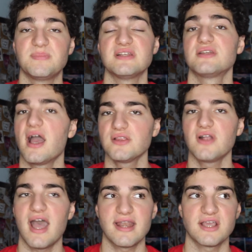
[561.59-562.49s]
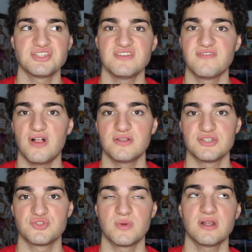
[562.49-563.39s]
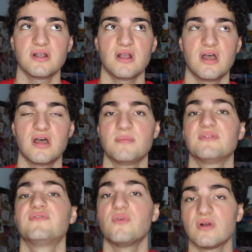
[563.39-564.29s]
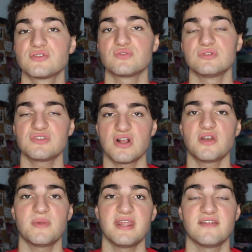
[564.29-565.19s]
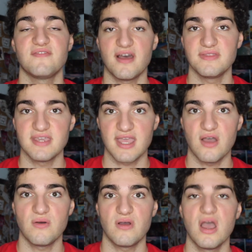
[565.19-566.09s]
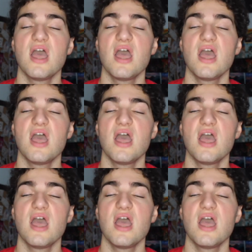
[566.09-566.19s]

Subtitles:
but Tyler had actually followed his Twitter before school started when he had found the account.